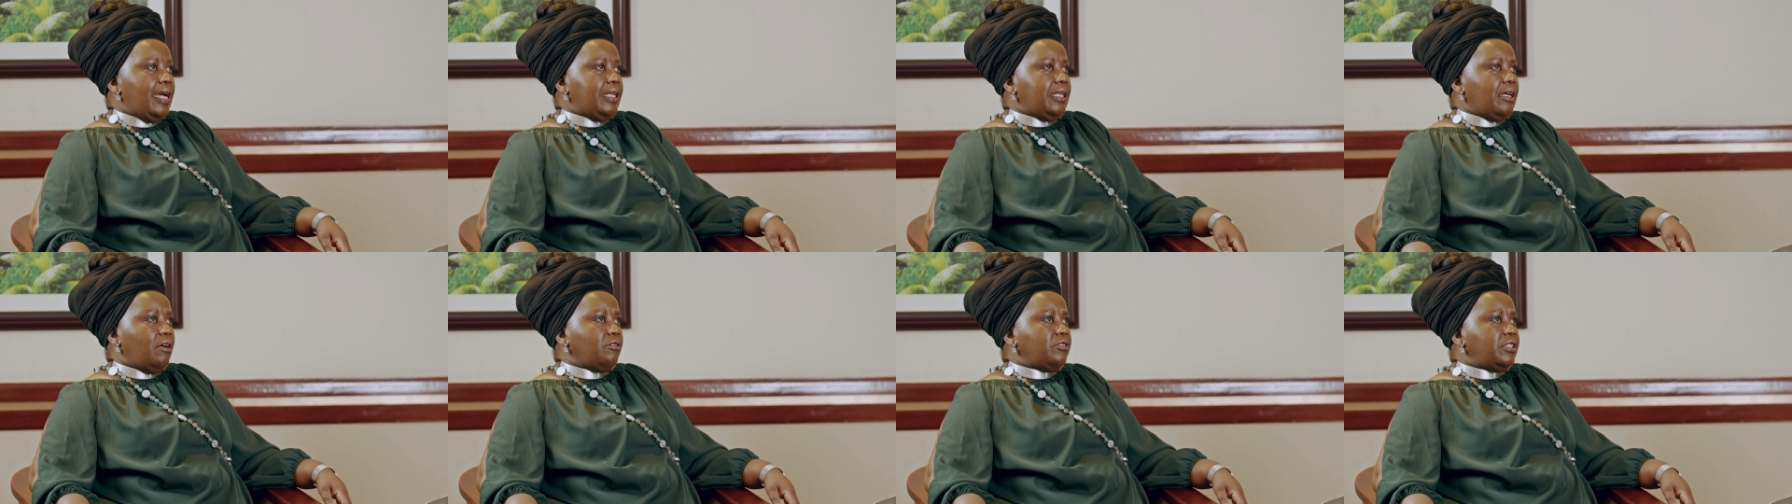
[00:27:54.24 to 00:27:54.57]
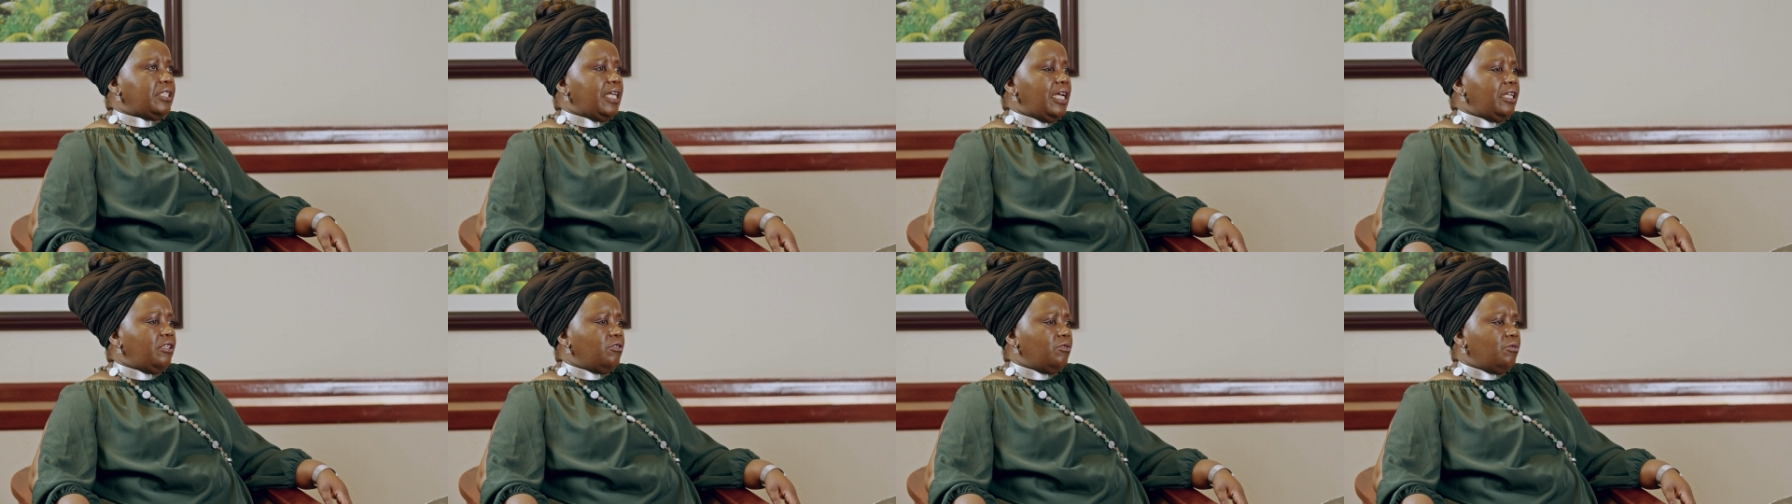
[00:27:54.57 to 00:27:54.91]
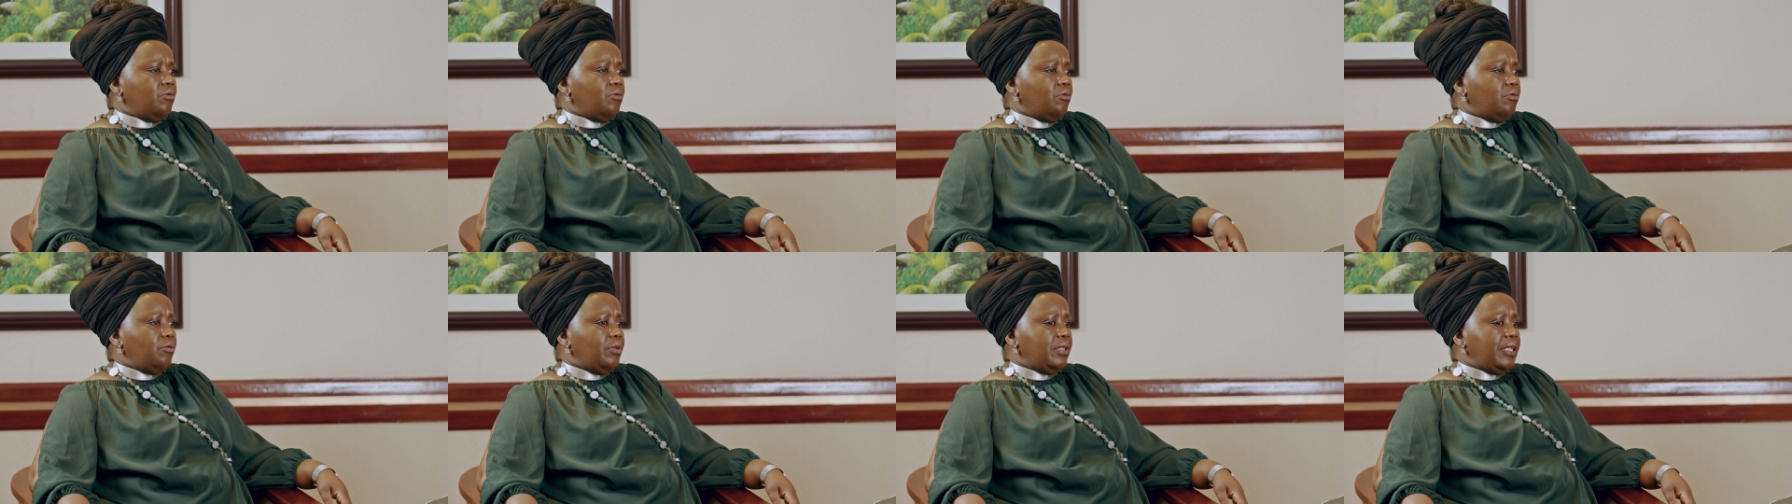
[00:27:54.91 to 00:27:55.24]
And I'll tell
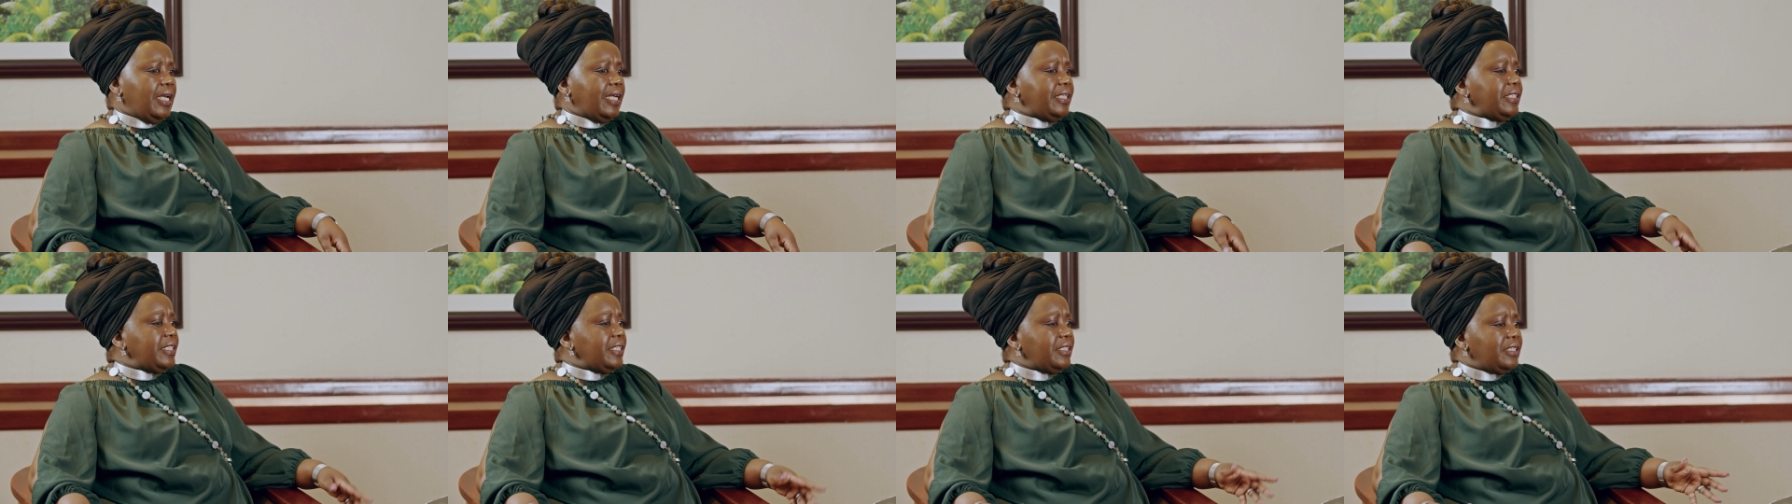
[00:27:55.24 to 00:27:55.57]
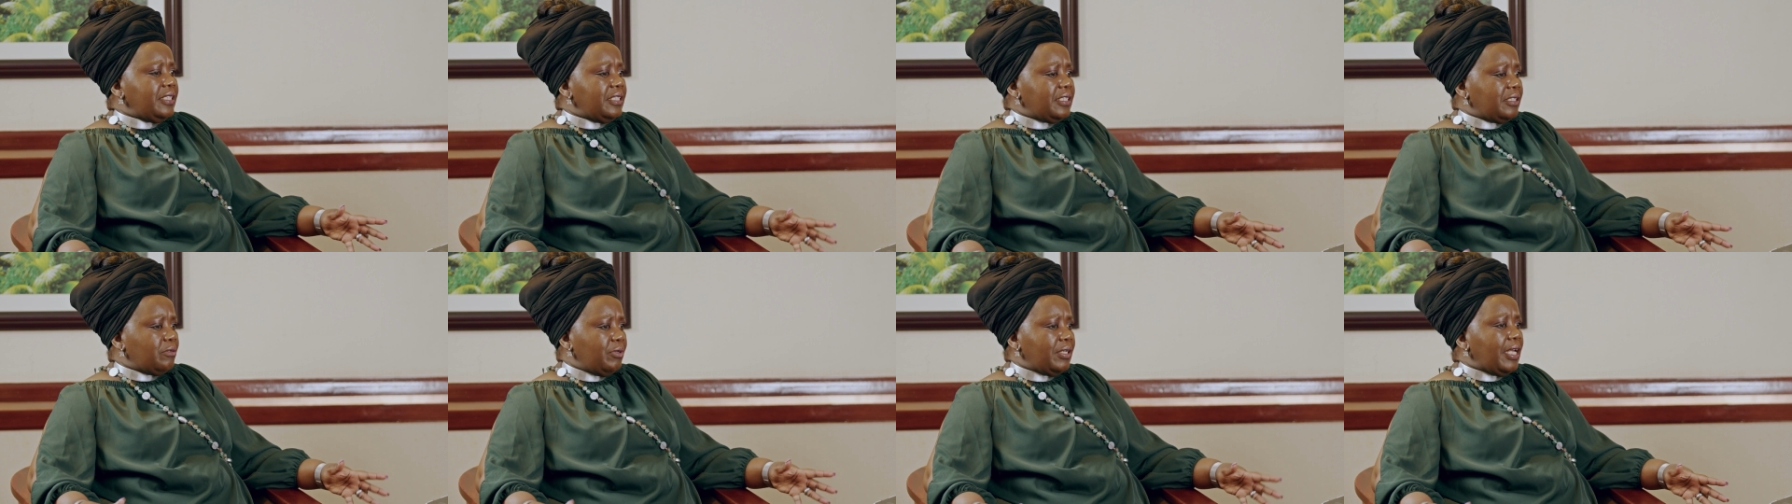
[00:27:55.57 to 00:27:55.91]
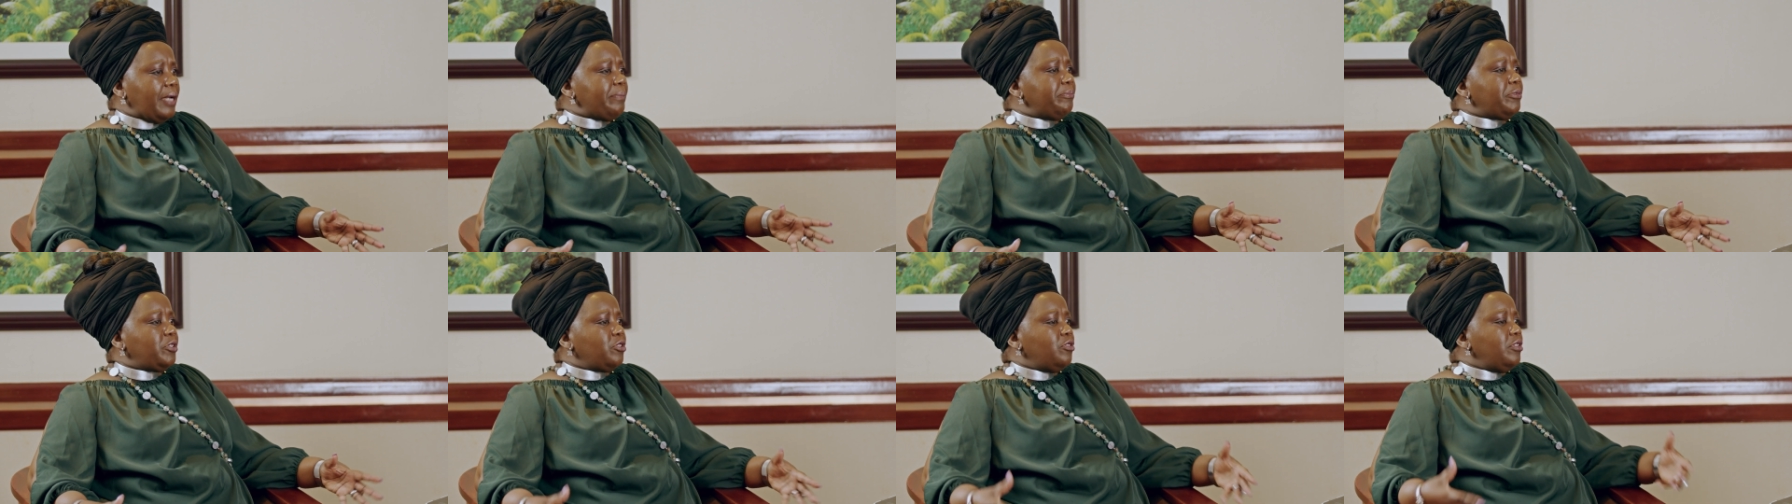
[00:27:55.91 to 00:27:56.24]
you, when I did this,
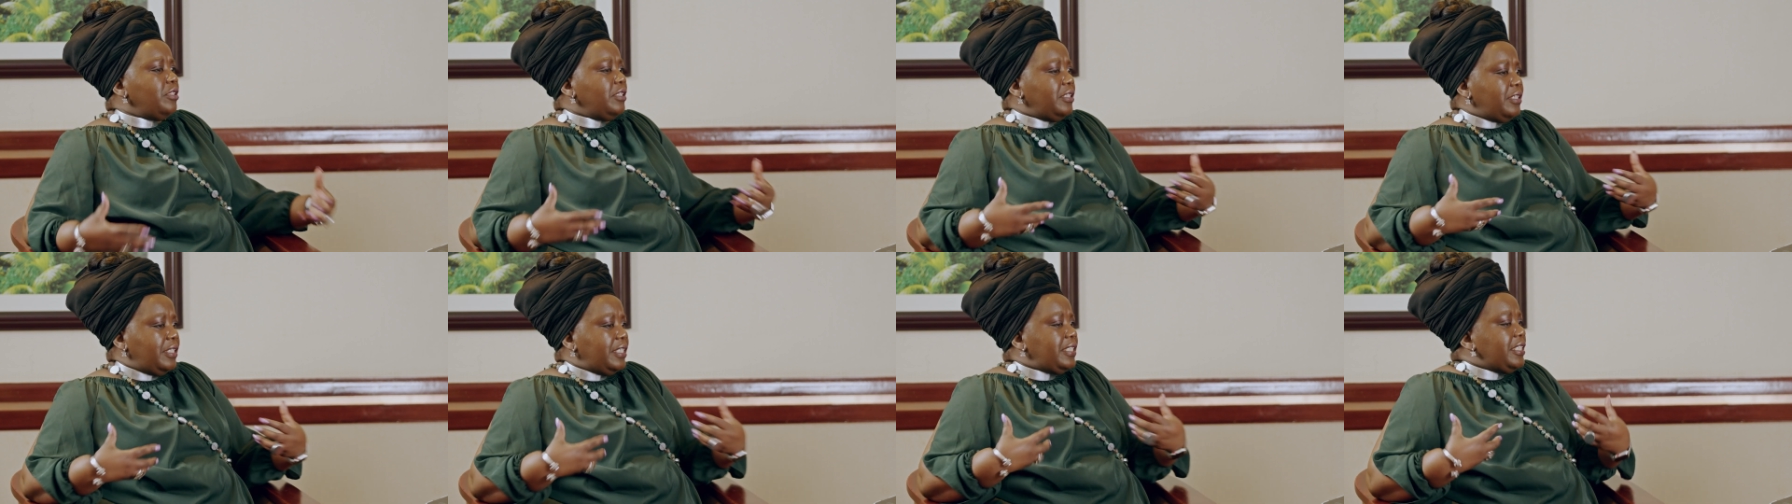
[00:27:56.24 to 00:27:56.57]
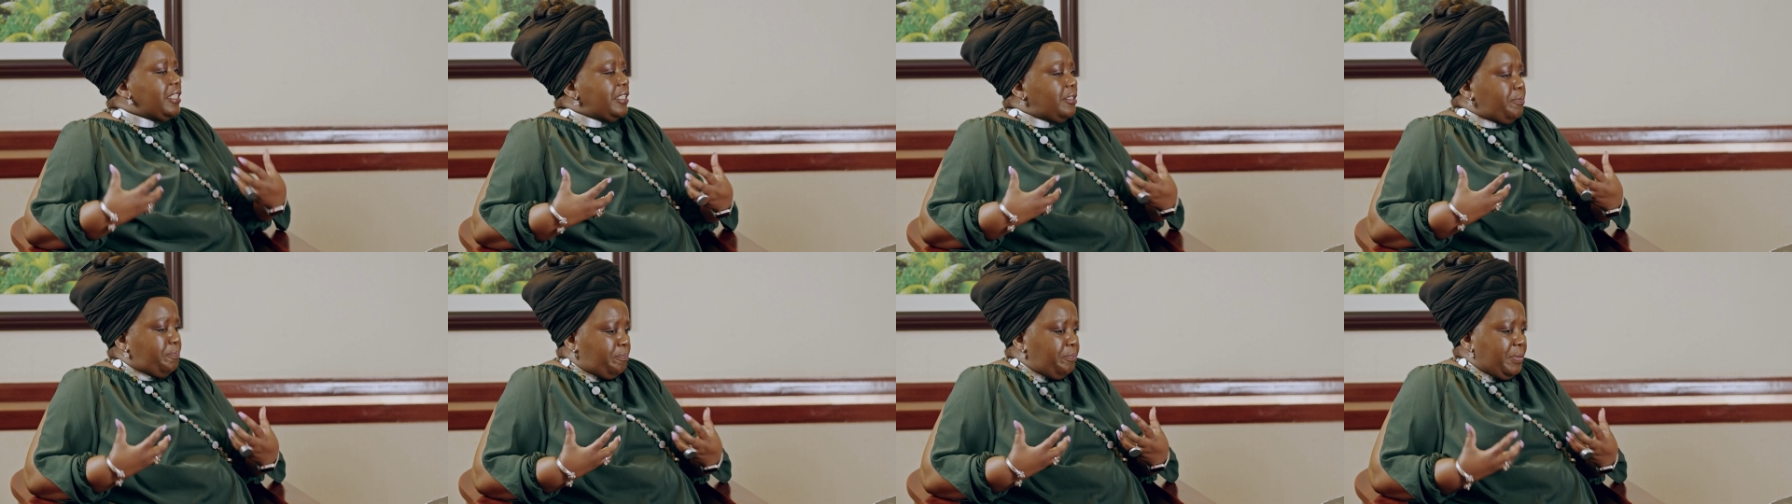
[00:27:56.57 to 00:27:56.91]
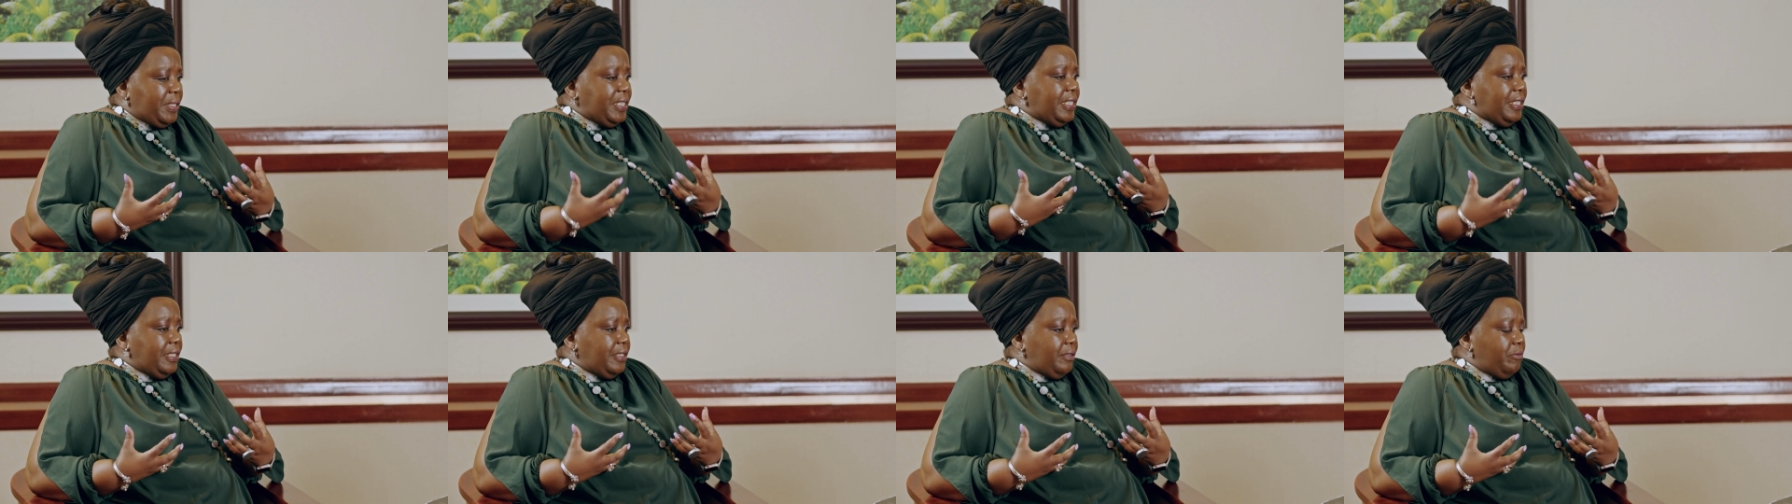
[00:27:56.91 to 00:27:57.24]
when I'm doing this is
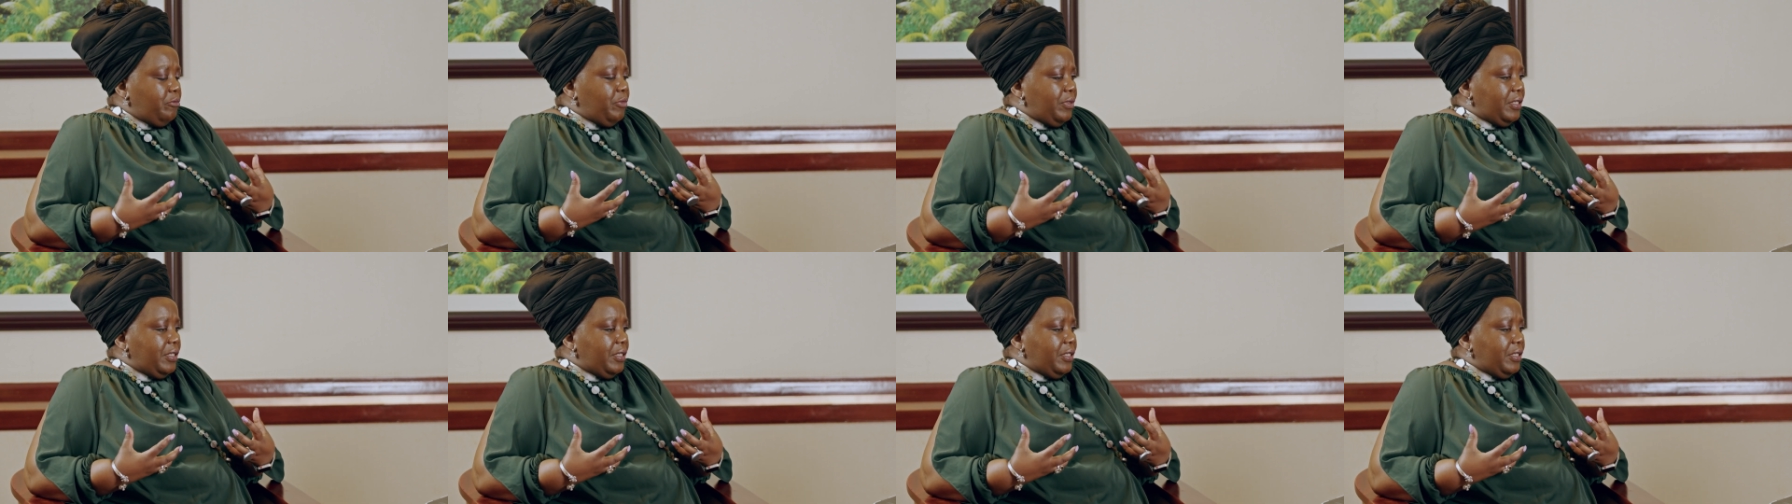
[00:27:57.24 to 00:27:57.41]
me.